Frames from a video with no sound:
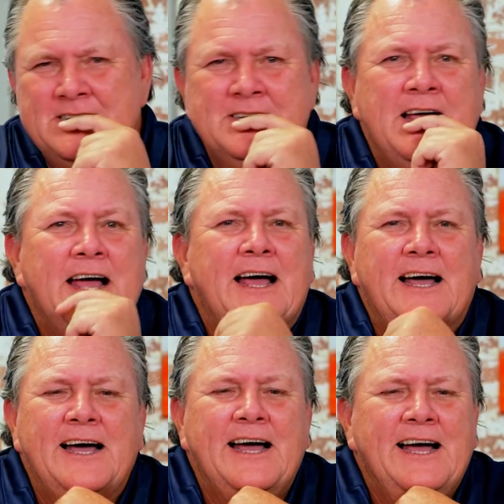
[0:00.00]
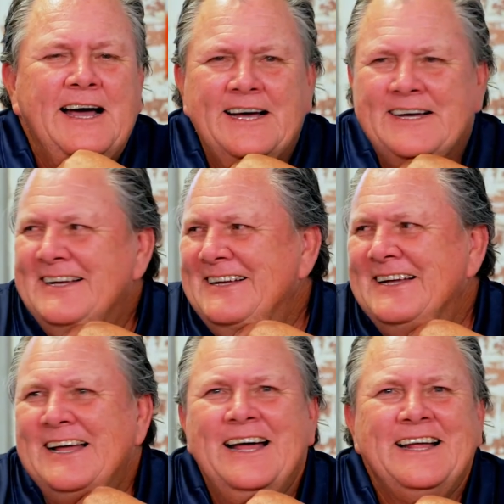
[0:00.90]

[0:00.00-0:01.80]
That's all right. We're off. Yeah.